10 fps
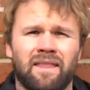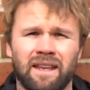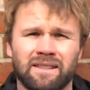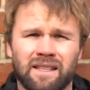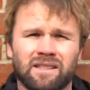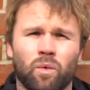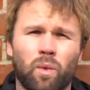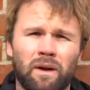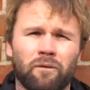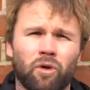This is the
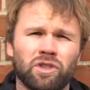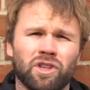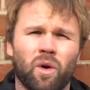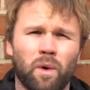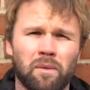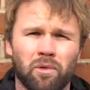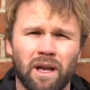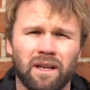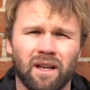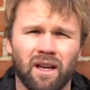Wind Voyager
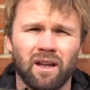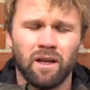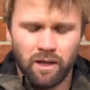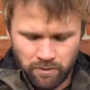Windbreaker.